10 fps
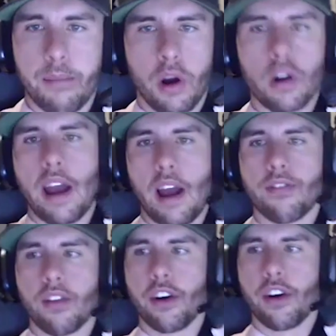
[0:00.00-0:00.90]
Beau got out
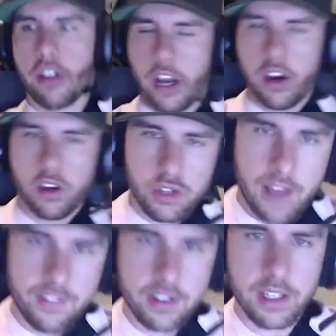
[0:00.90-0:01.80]
front early. I know
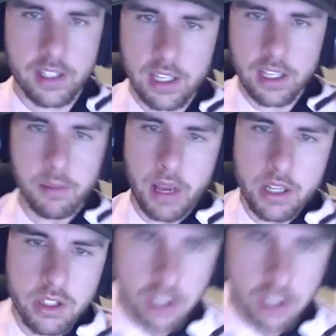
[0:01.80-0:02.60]
Travis didn't get the best of